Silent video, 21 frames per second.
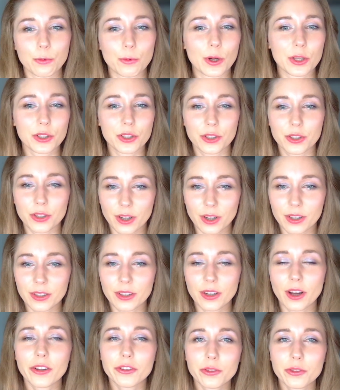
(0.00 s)
watched
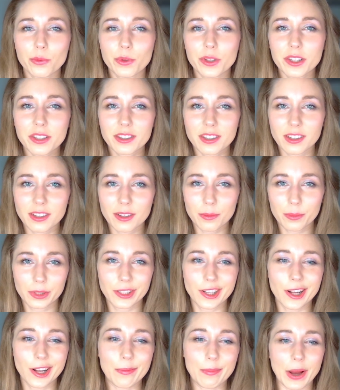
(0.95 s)
an
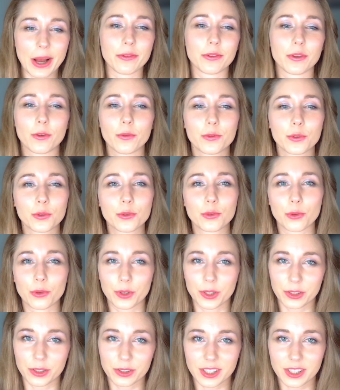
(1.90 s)
unreasonable amount of
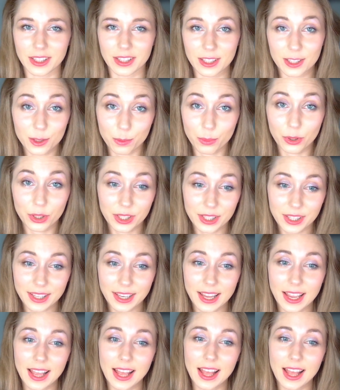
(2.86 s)
tutorials at this point.